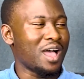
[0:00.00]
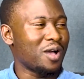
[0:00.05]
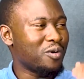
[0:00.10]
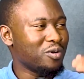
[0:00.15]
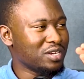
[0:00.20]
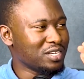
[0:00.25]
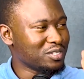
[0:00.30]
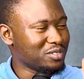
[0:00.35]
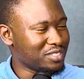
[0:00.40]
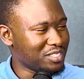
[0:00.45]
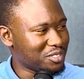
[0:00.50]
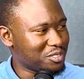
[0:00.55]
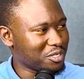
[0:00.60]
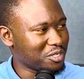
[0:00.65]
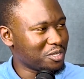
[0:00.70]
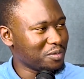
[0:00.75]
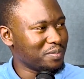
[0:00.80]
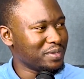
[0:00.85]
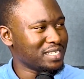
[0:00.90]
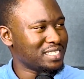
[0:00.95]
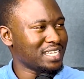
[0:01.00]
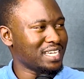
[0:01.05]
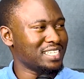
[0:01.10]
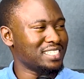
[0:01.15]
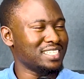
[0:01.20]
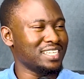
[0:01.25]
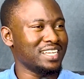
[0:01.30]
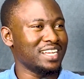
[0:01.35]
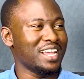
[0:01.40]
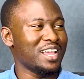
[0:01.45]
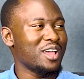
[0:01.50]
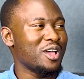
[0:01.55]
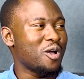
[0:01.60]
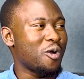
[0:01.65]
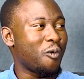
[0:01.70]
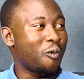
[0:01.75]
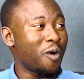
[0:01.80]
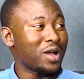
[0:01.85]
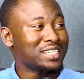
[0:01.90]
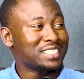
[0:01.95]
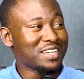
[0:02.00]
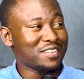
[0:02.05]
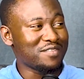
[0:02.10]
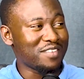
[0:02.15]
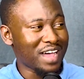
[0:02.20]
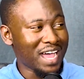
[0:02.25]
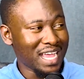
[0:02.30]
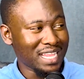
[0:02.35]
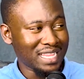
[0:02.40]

According to the documentation, whatever